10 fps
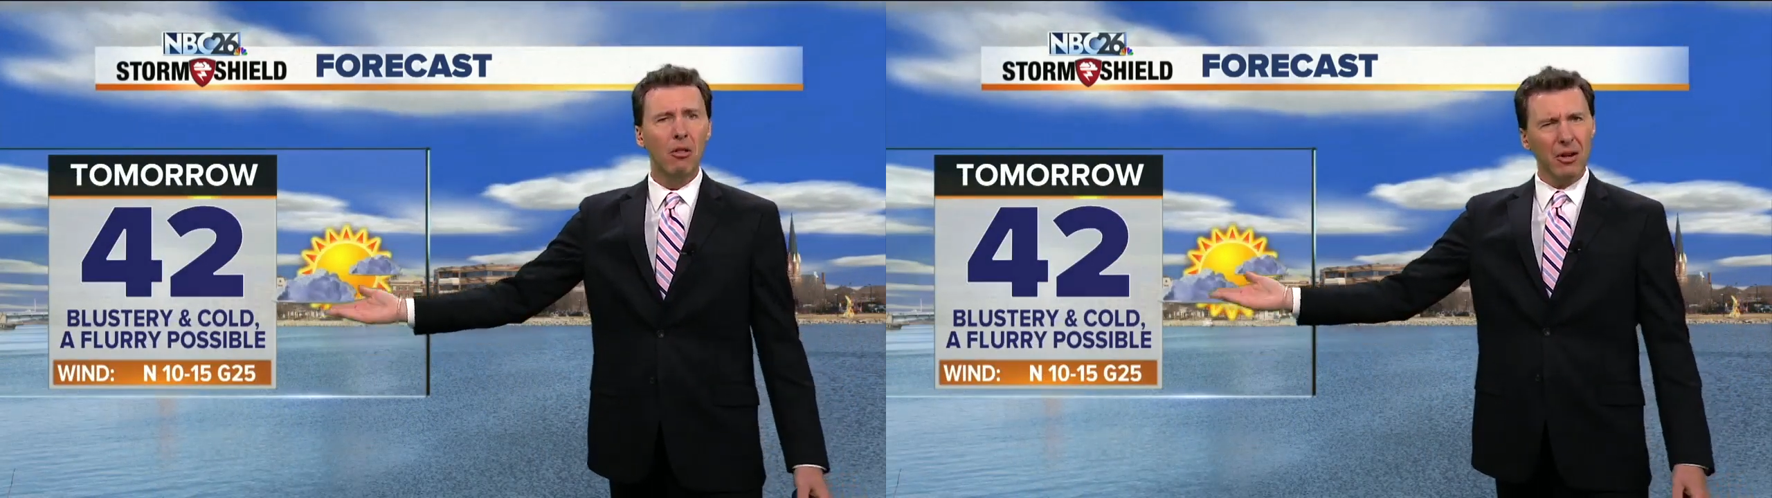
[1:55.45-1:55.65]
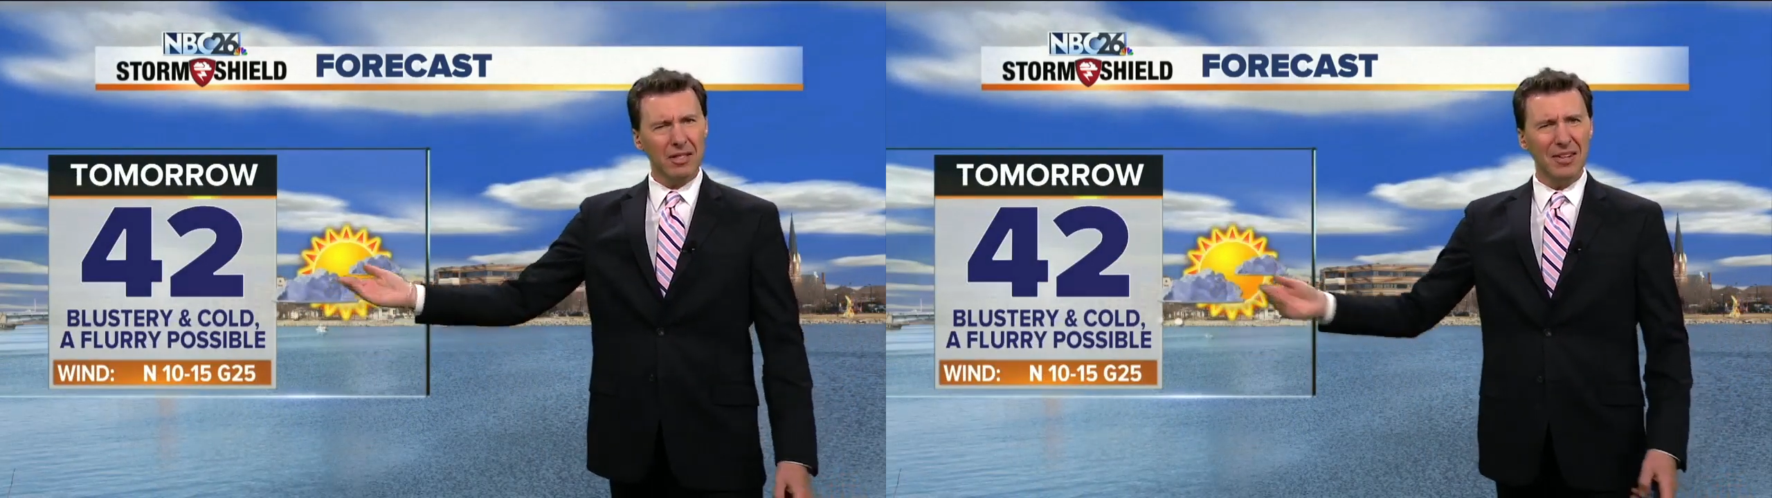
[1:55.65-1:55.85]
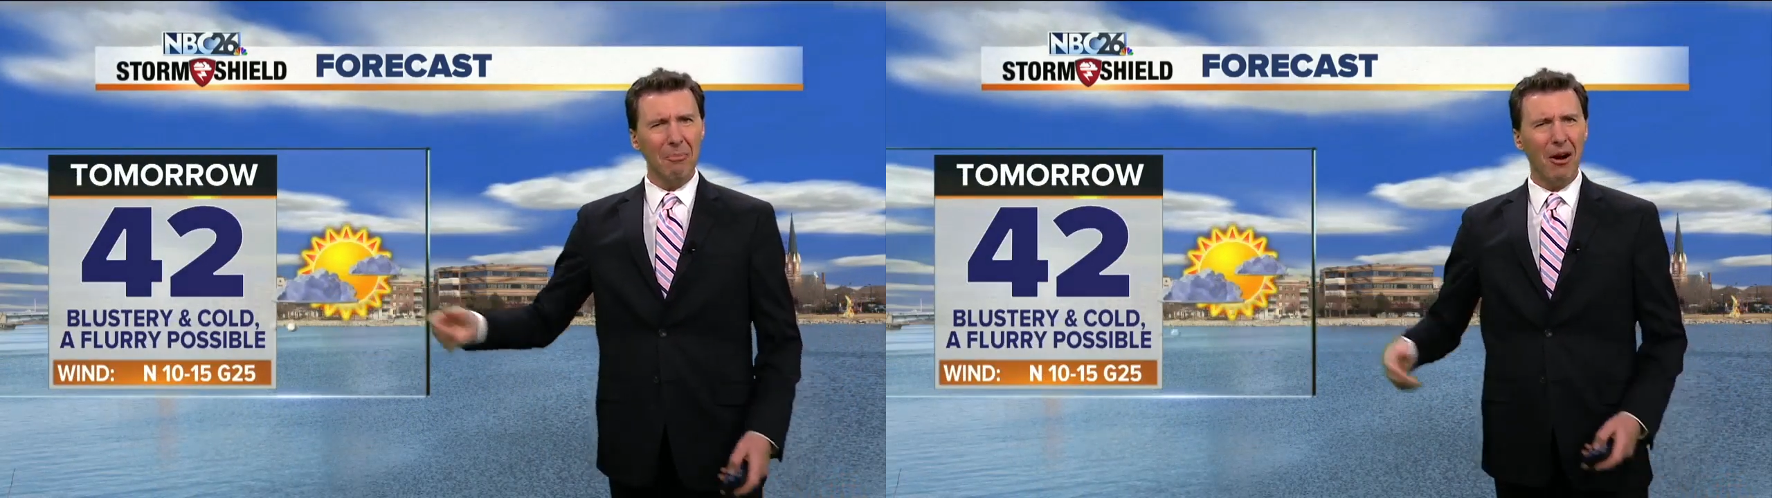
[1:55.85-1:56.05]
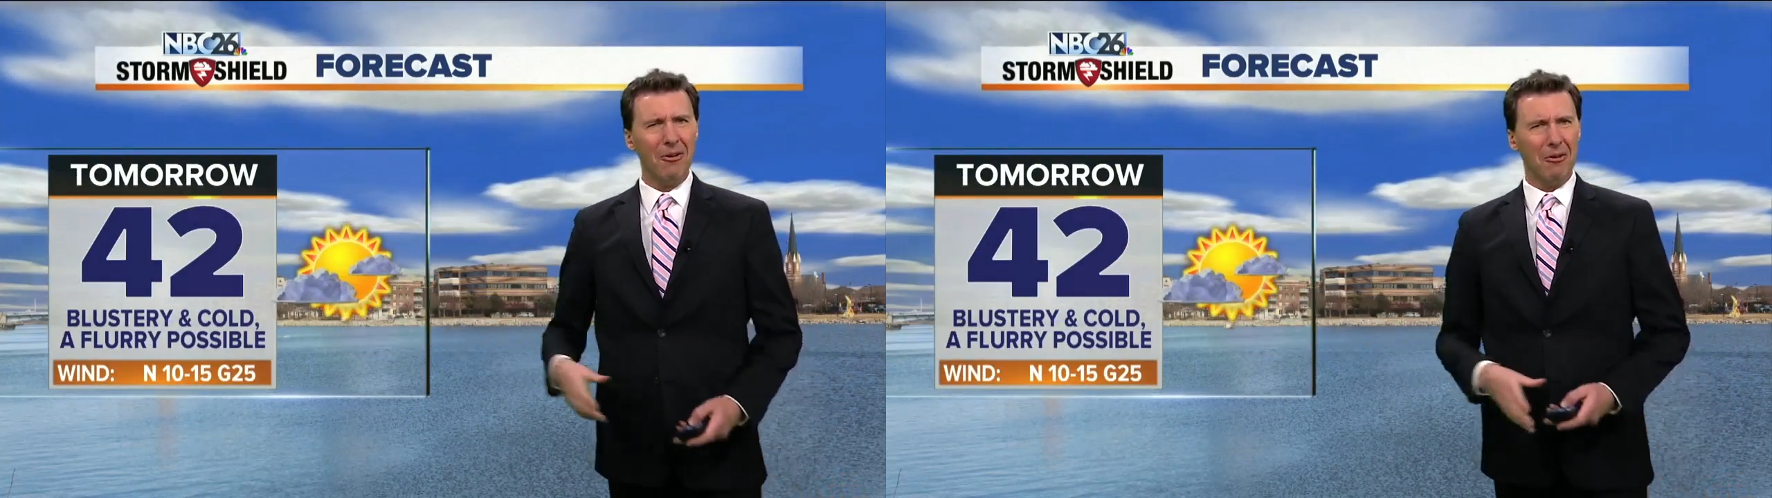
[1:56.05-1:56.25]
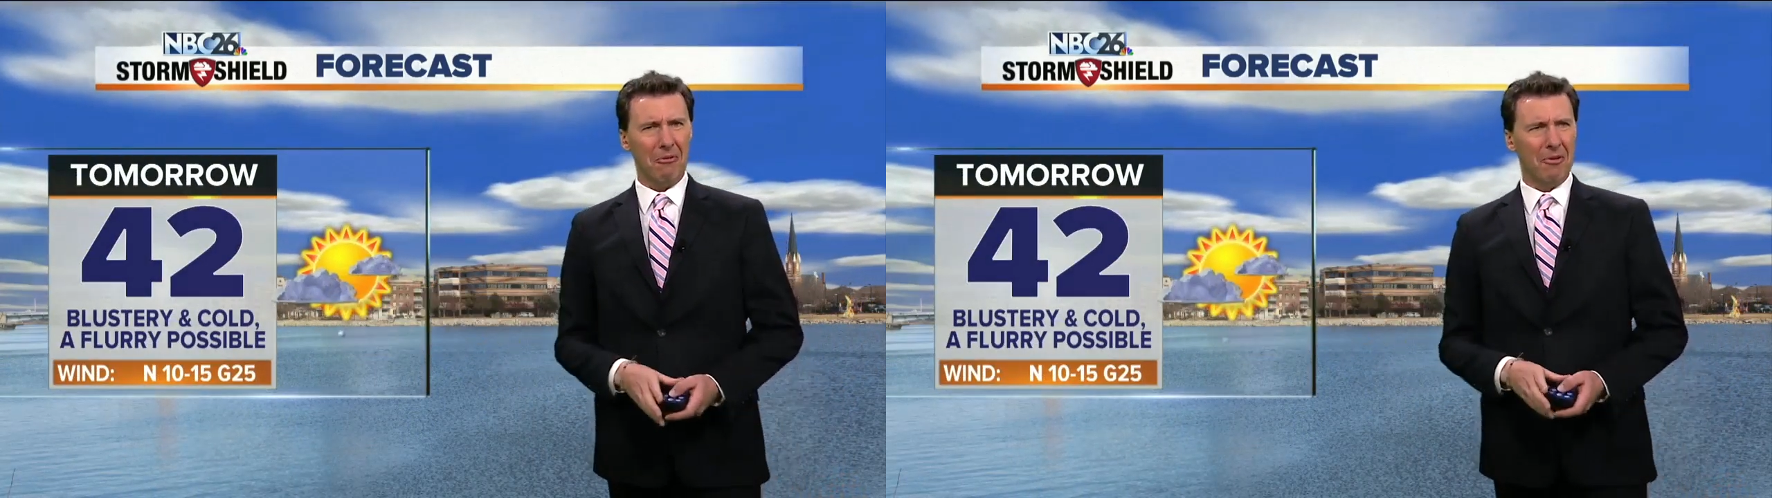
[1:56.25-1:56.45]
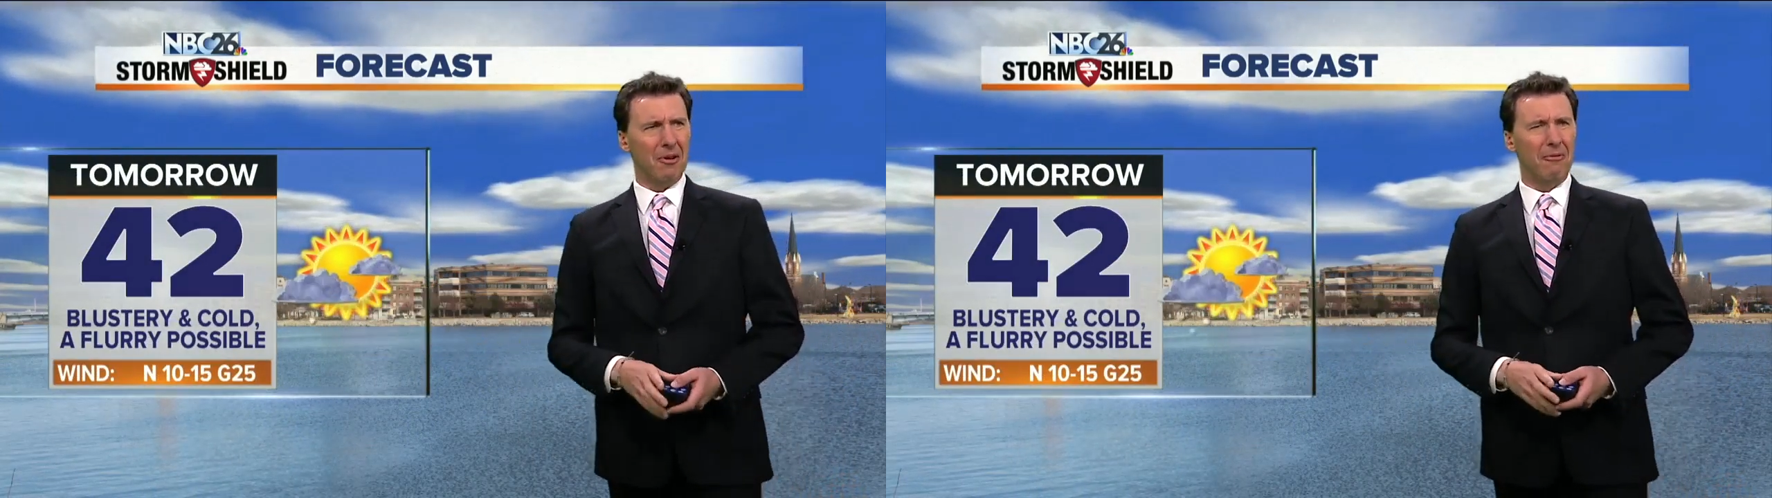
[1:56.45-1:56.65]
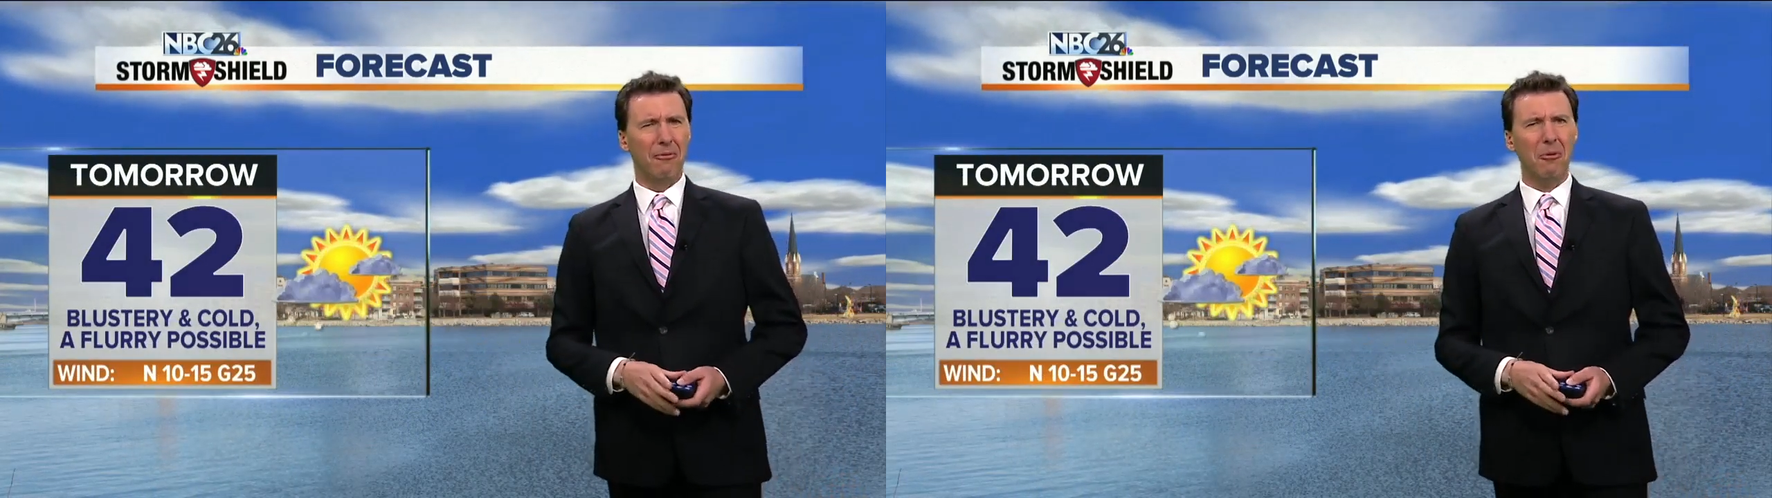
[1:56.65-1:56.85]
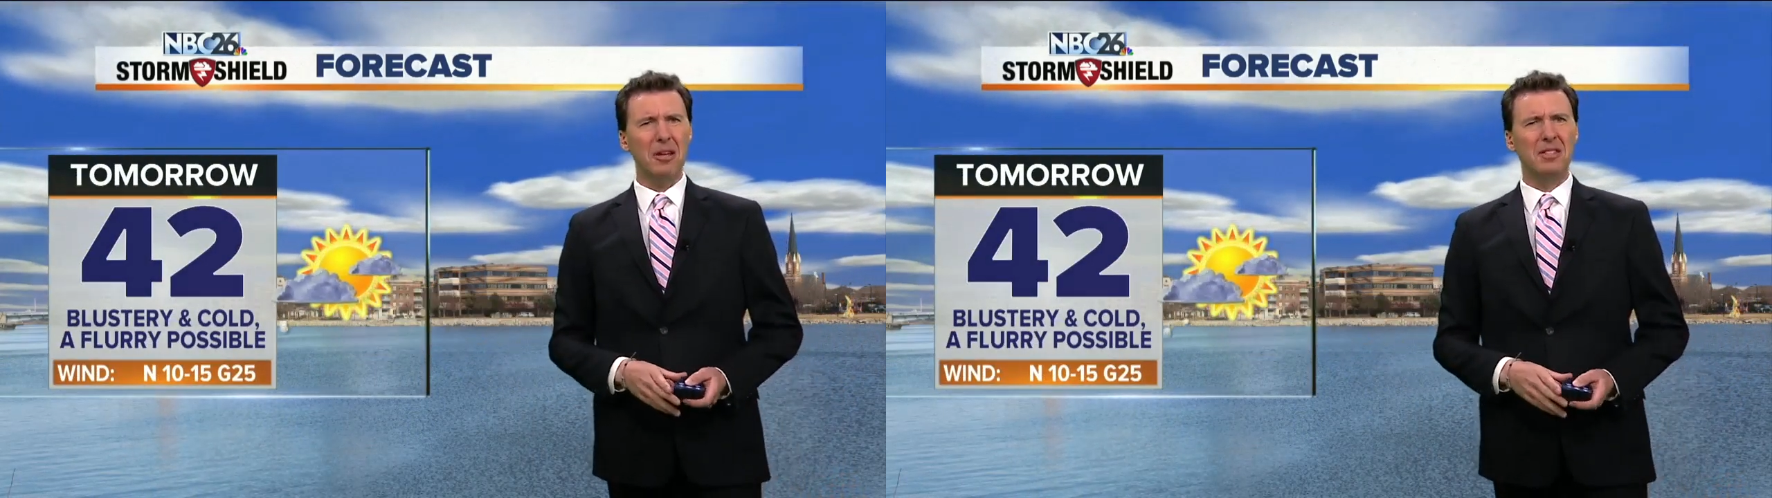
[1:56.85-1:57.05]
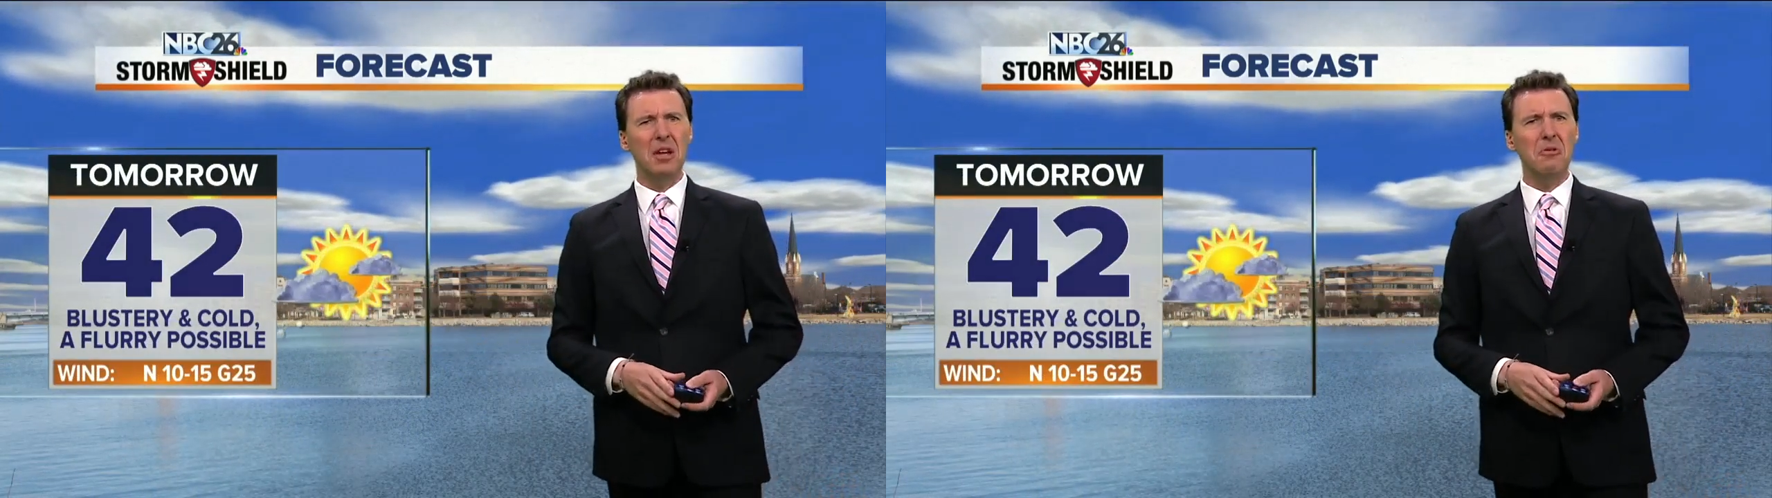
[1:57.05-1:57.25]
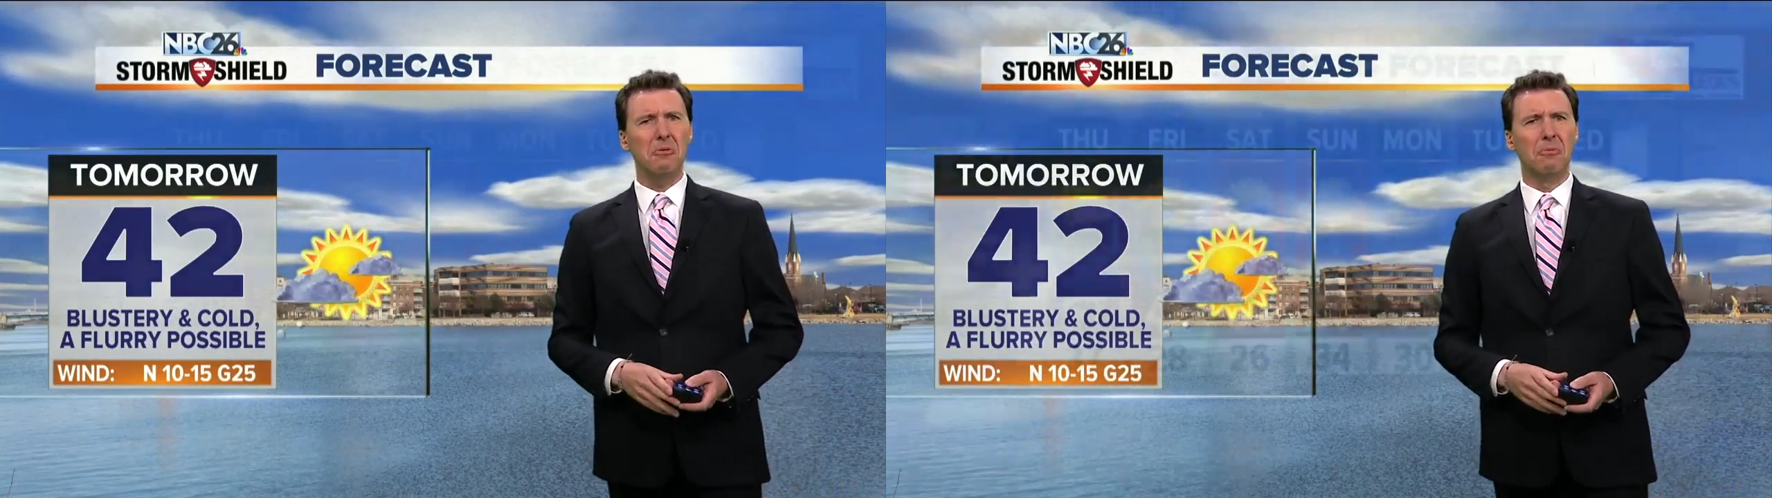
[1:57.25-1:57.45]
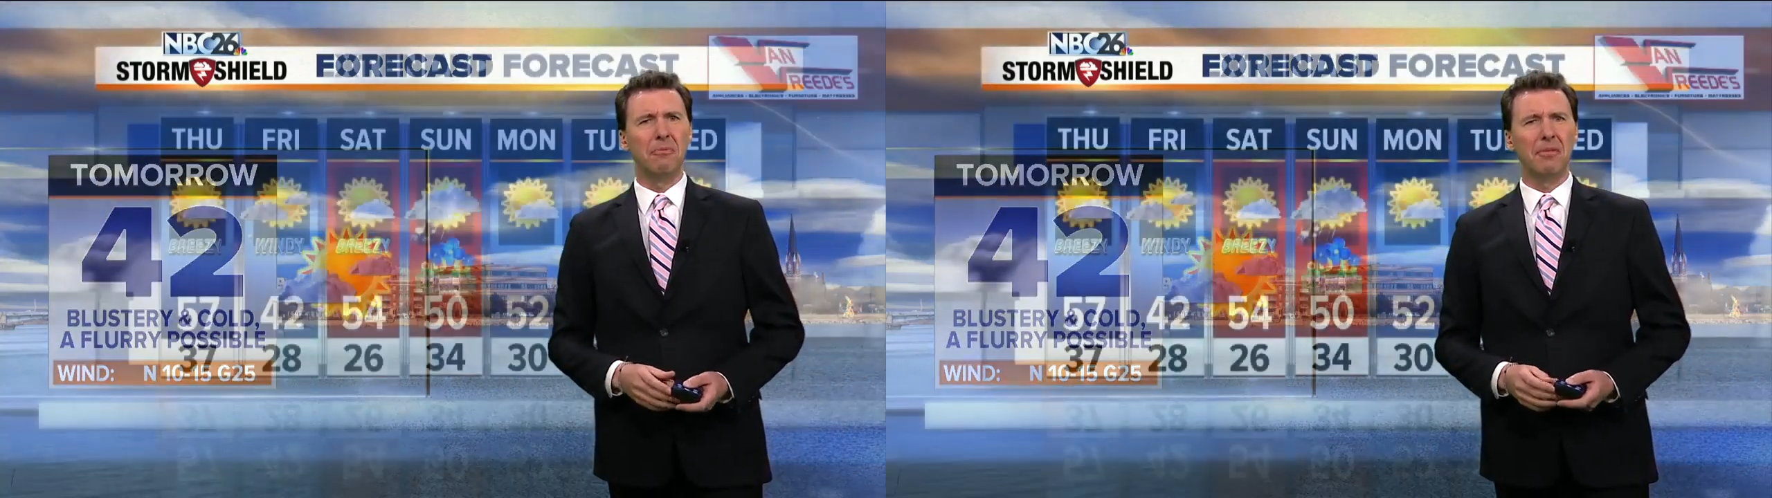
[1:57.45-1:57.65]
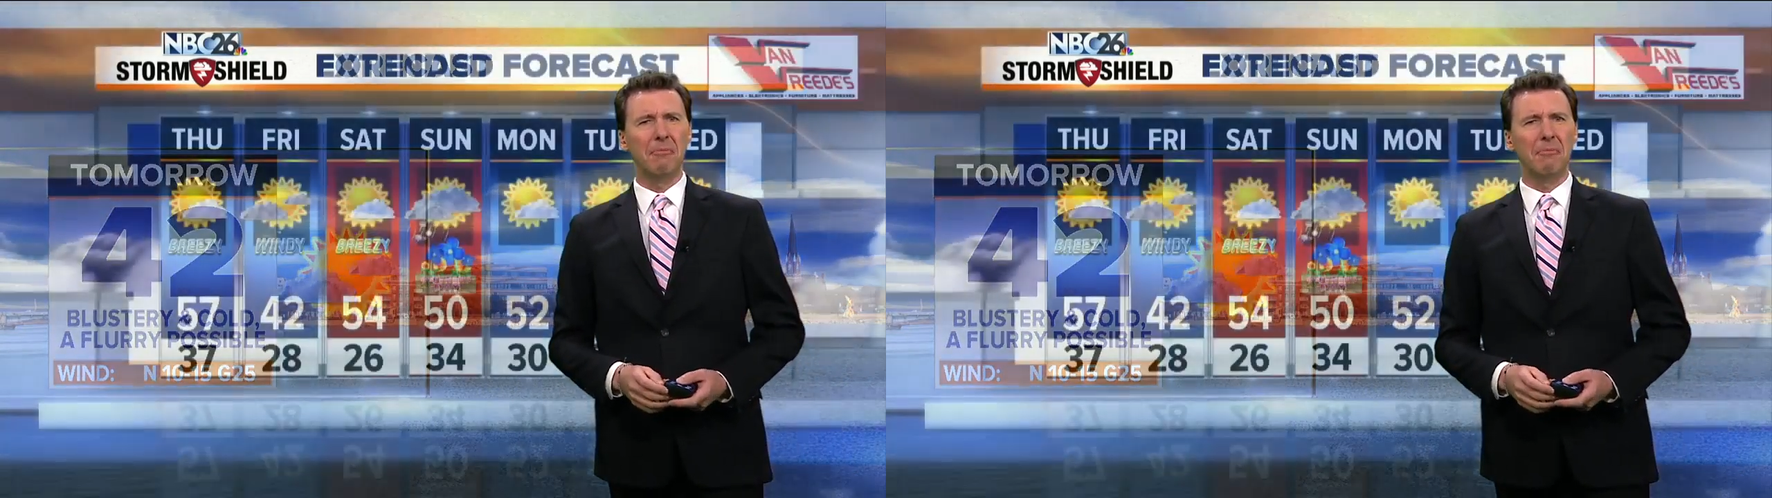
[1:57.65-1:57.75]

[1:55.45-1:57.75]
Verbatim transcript: Look at tomorrow, forty-two